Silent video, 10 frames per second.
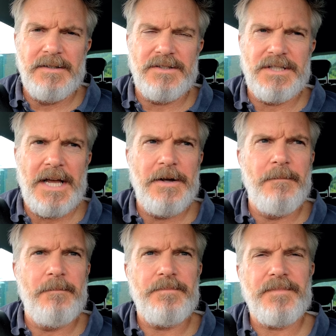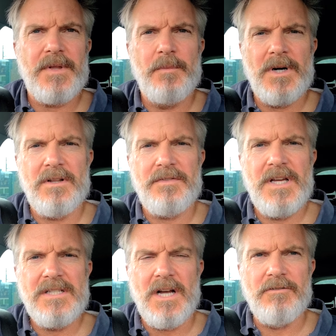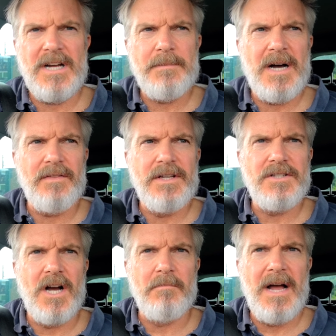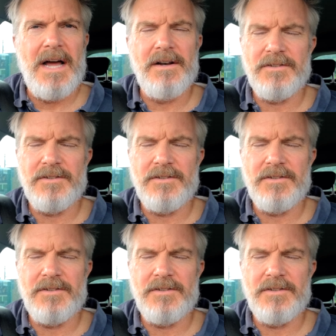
So one of the things I read about this young man,